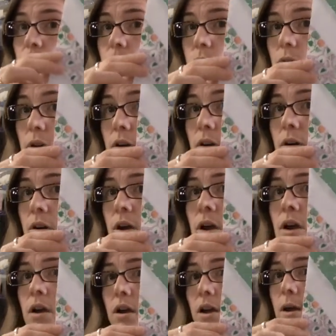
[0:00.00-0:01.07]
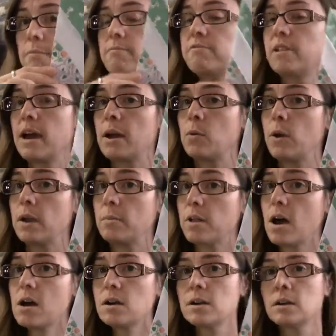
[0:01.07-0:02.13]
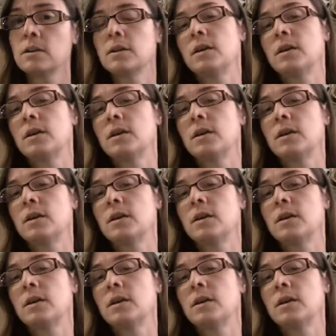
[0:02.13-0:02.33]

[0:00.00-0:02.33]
your Come Fly Away block.